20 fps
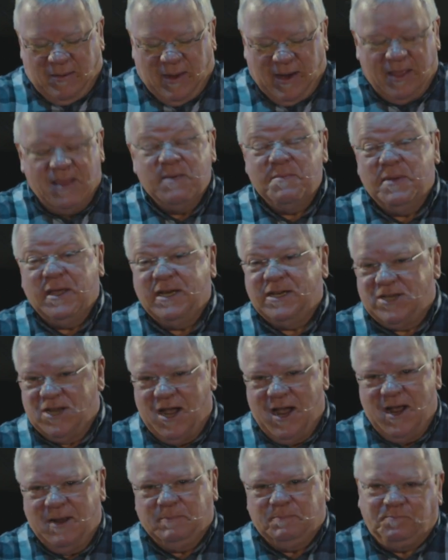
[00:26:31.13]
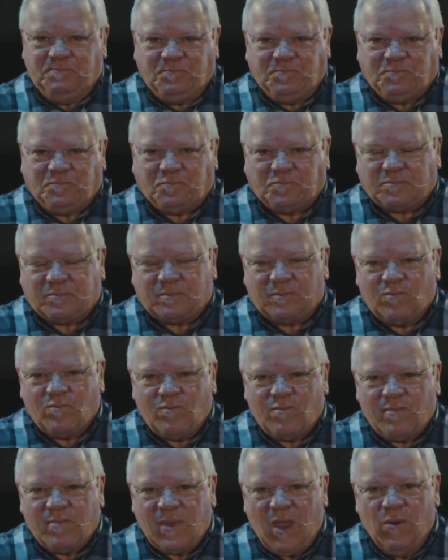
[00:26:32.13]
But in the meantime,
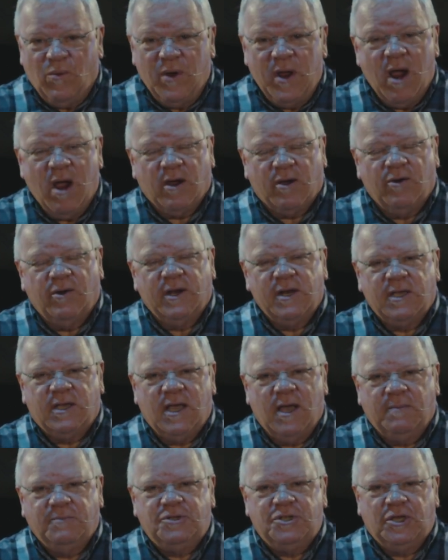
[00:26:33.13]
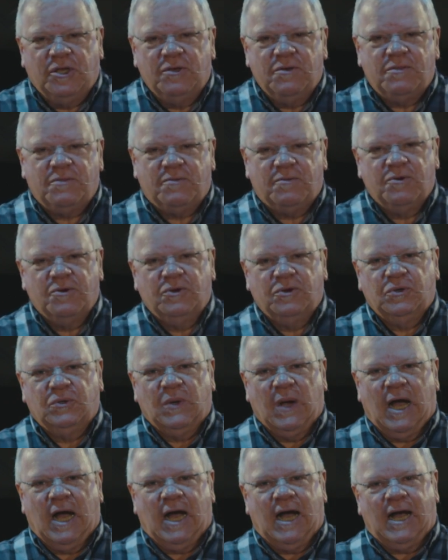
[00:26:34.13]
we are going to come to you
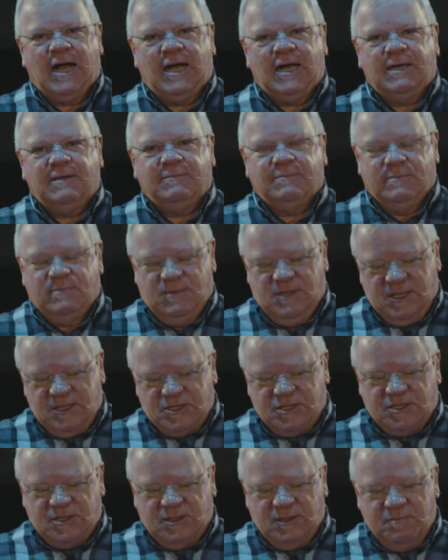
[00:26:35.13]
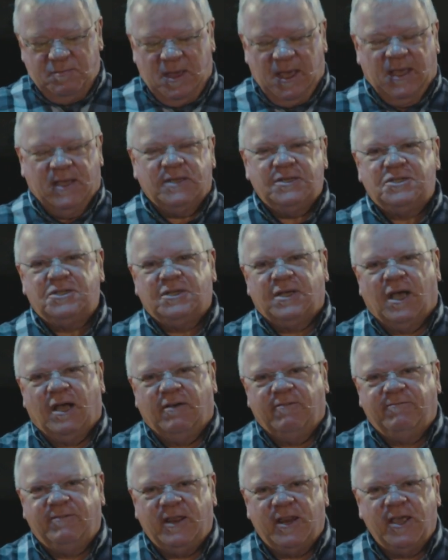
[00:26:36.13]
through this means
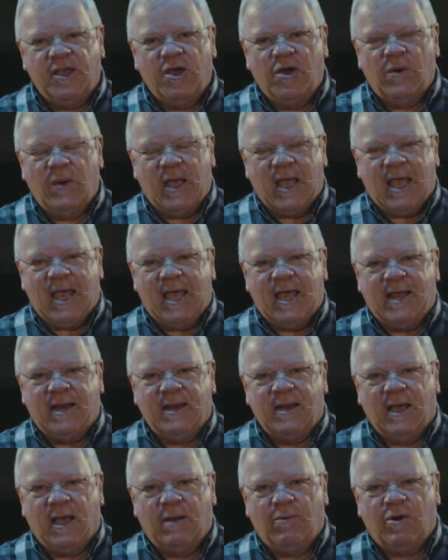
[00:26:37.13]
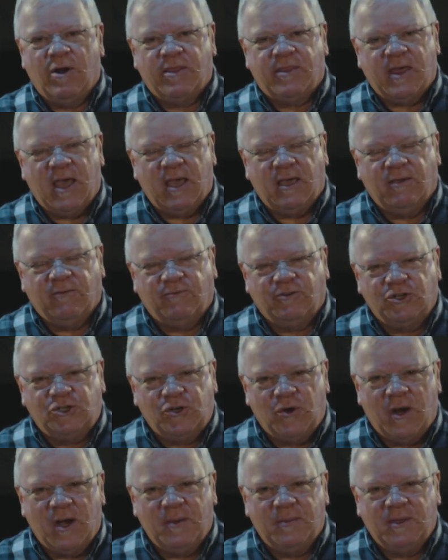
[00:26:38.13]
of video, and I want to thank you for
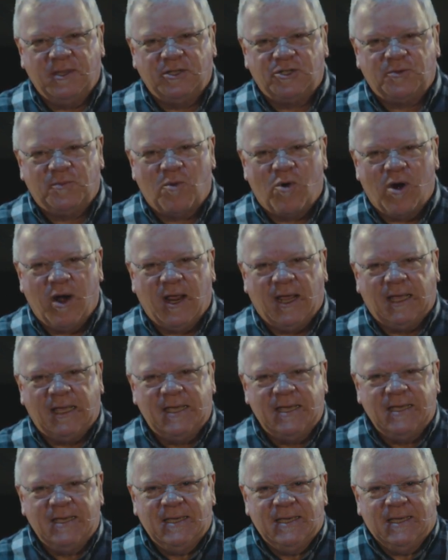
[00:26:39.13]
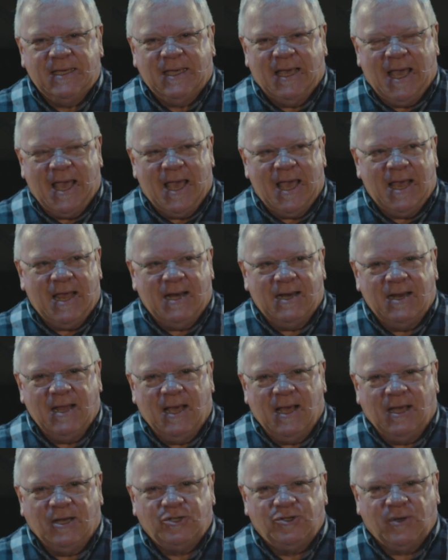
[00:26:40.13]
joining me this morning, and
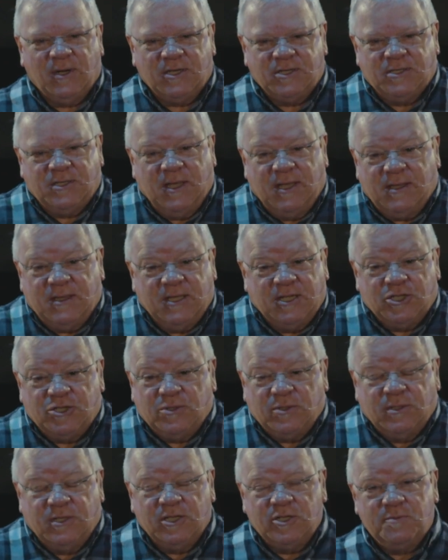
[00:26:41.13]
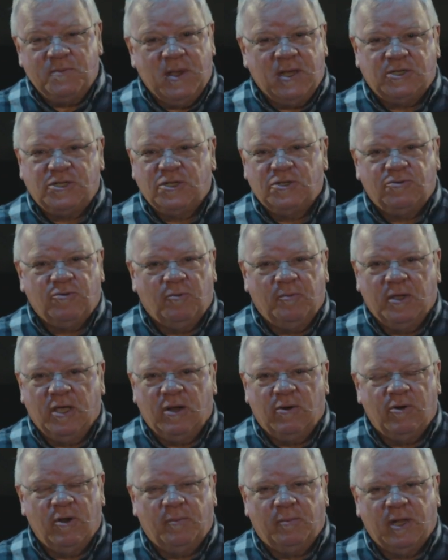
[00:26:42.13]
trust that this message will
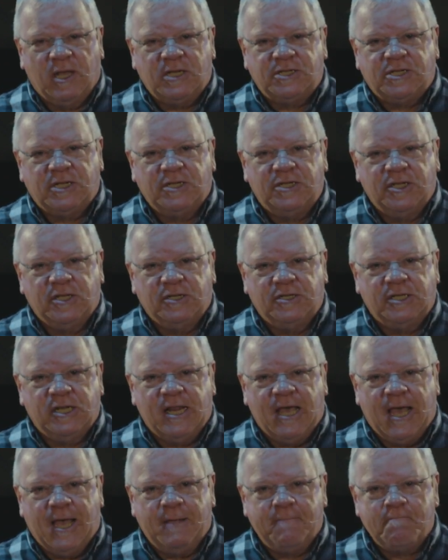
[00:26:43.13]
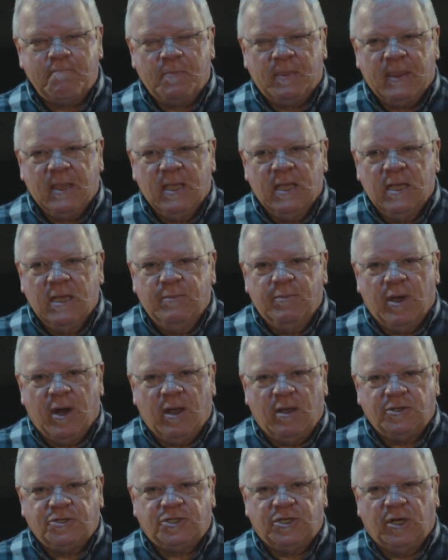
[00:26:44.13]
be a real blessing to you today.
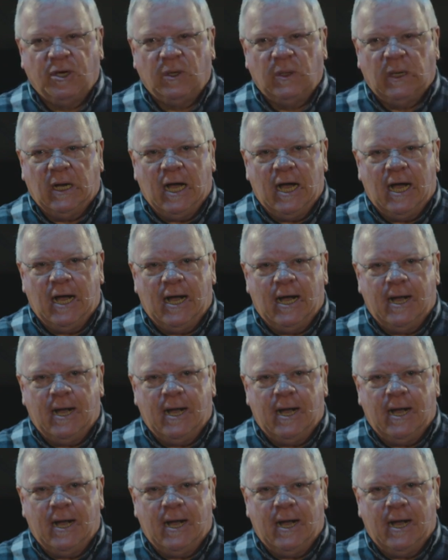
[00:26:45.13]
But also,